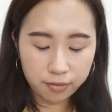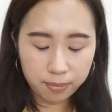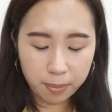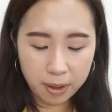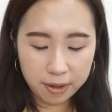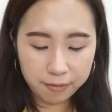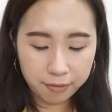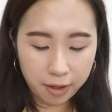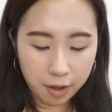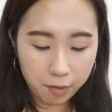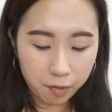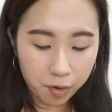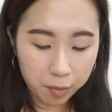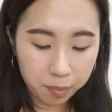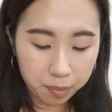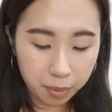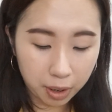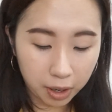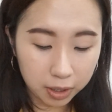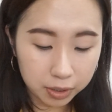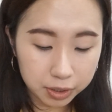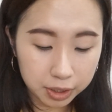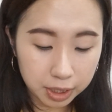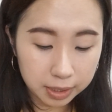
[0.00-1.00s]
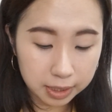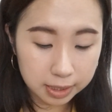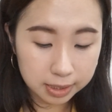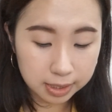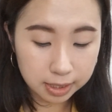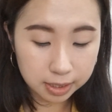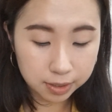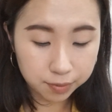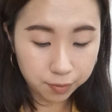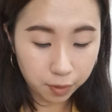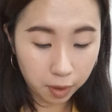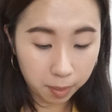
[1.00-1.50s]
of my favorite brow gel. This
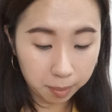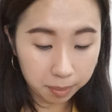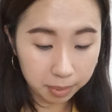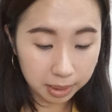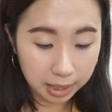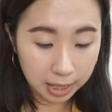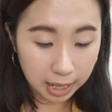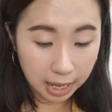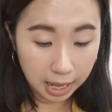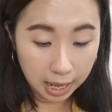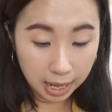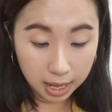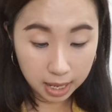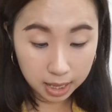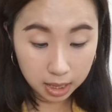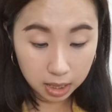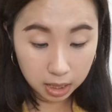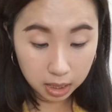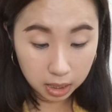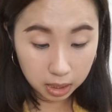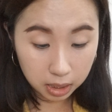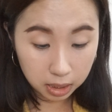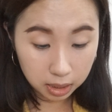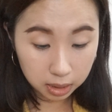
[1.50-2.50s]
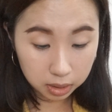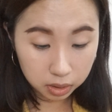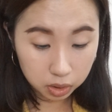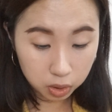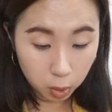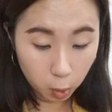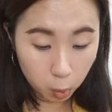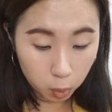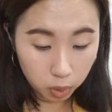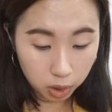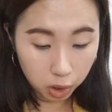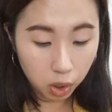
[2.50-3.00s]
is from Kate
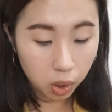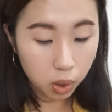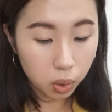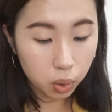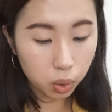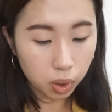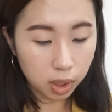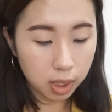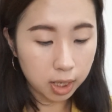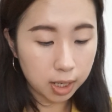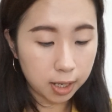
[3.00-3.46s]
Tokyo.